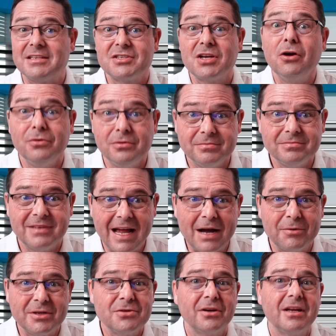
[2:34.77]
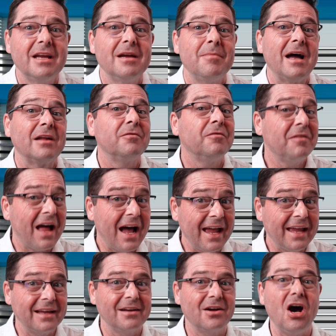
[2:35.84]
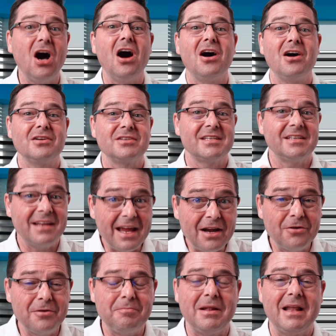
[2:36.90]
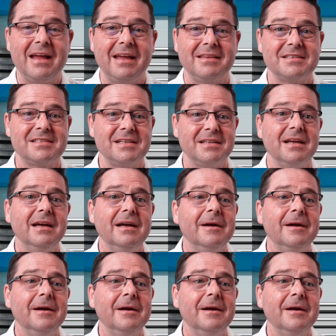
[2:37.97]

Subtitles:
So now we're talking about flying cars and airplanes, and